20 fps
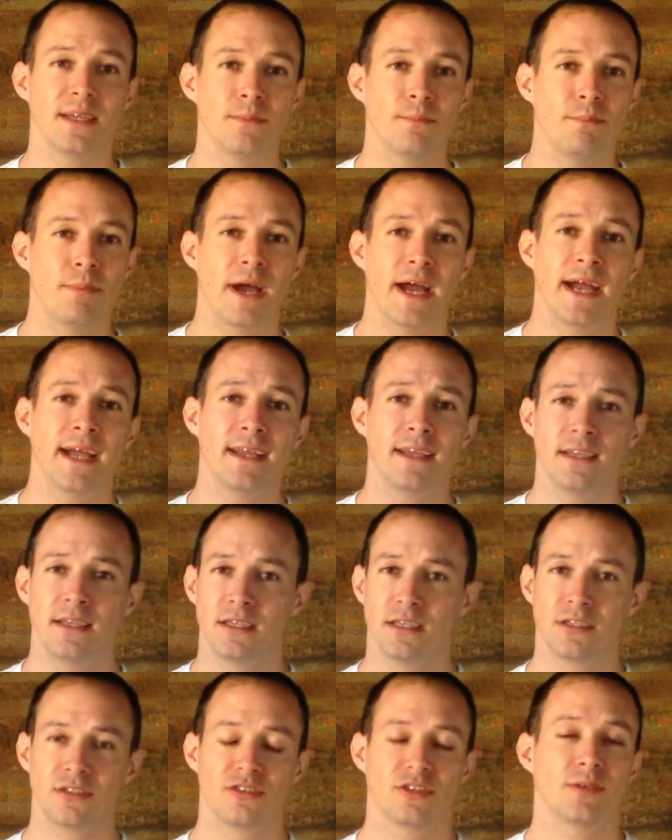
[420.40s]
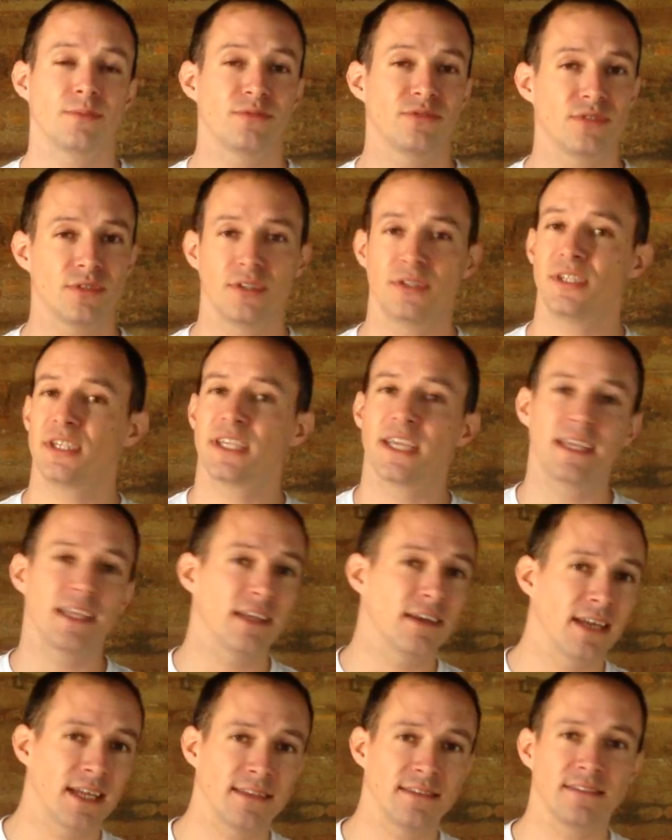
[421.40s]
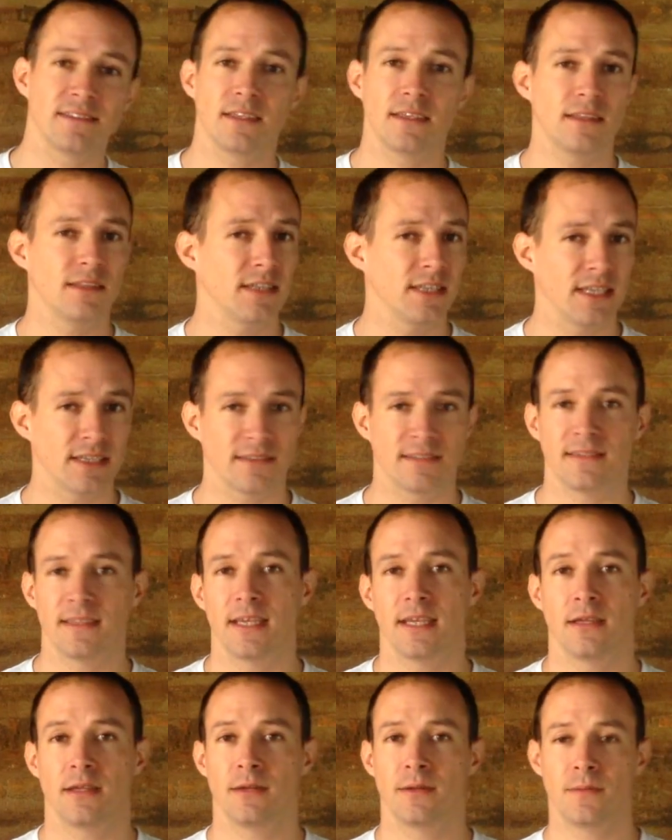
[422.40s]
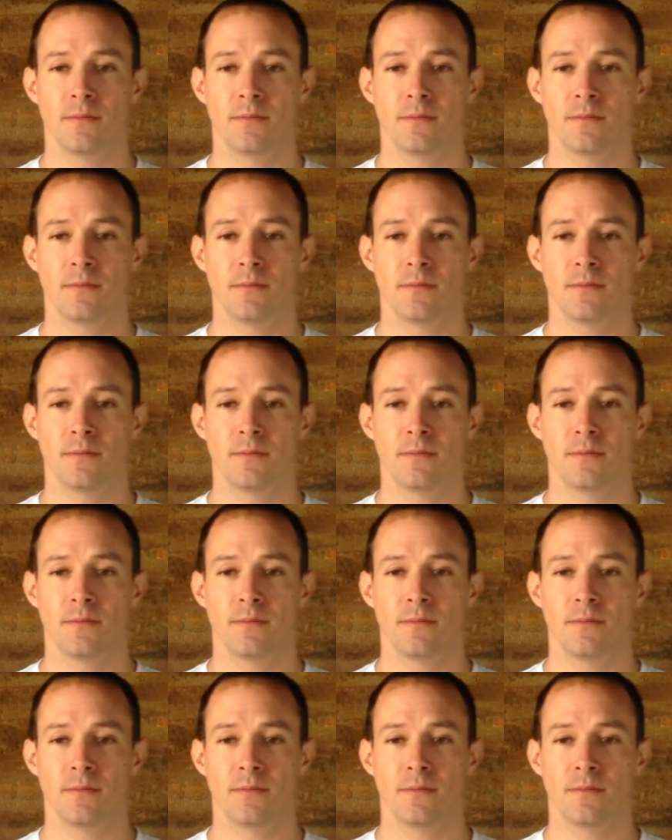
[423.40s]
it, bang, job's done, you get your answer the next day.